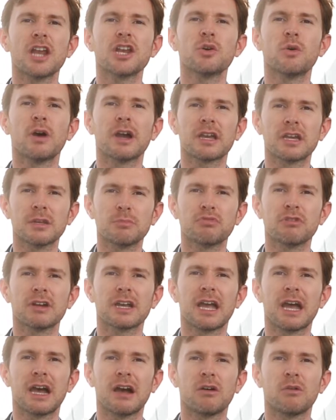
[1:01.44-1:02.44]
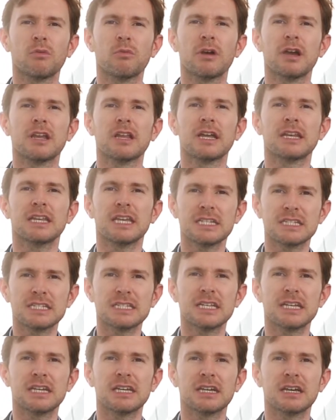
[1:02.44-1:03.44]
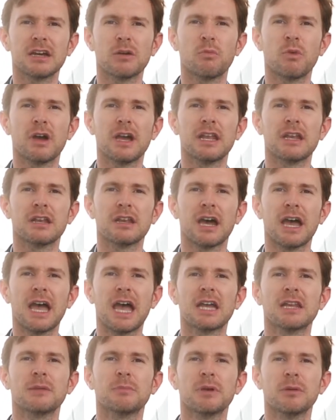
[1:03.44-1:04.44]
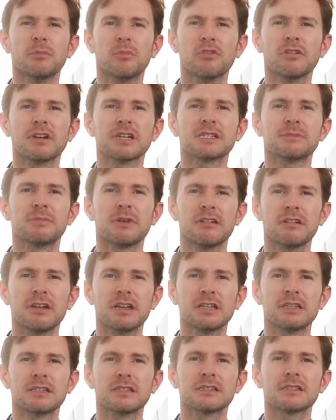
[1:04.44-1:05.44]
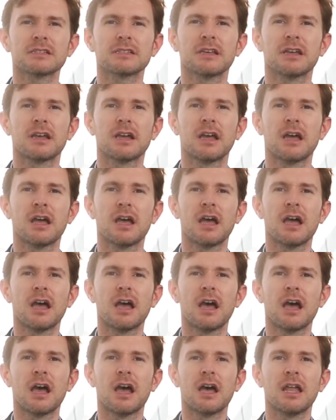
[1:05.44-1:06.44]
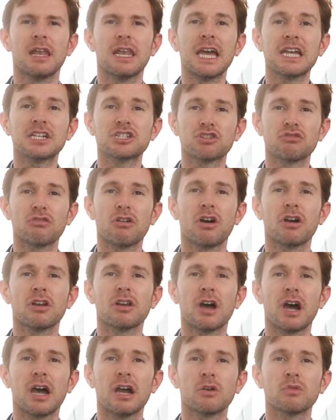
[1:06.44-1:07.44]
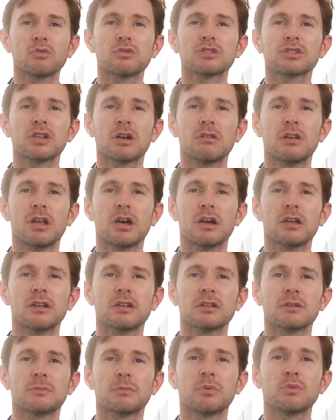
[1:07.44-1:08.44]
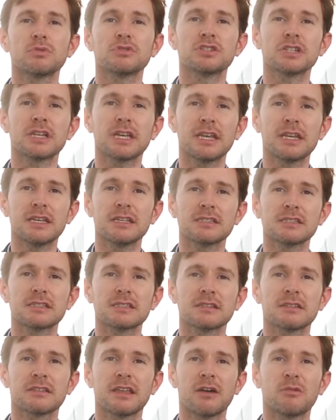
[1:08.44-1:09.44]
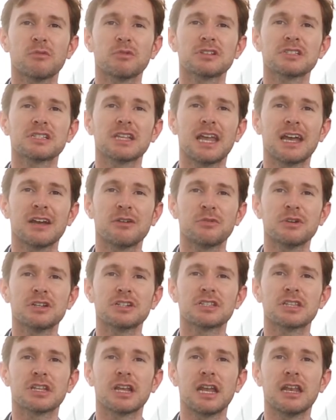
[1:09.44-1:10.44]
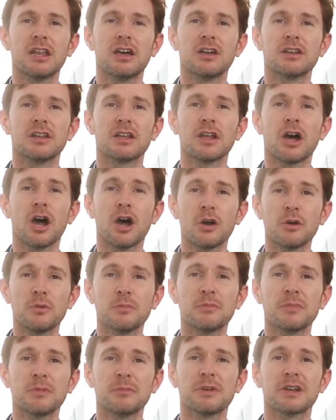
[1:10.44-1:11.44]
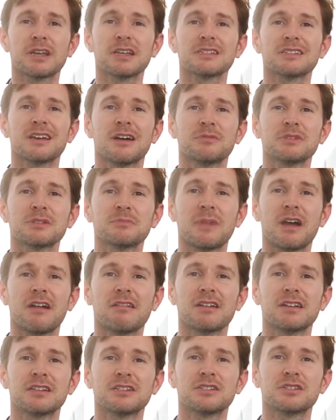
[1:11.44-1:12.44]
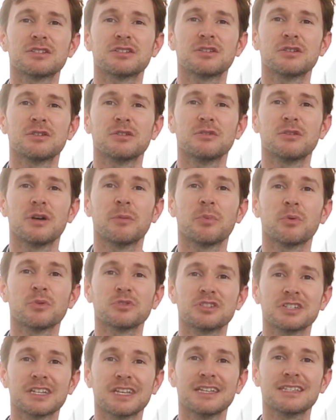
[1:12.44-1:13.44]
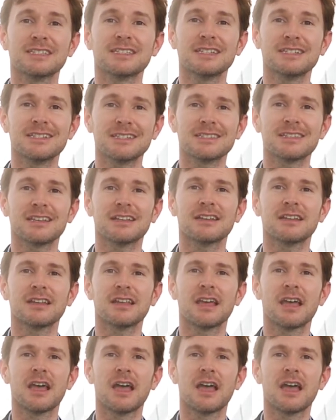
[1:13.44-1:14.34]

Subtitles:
I knew I could bring out when I needed it and when I had a bit more experience. Later on, I also learned Portuguese. That was a language that I learned at home because I was married to a Portuguese citizen.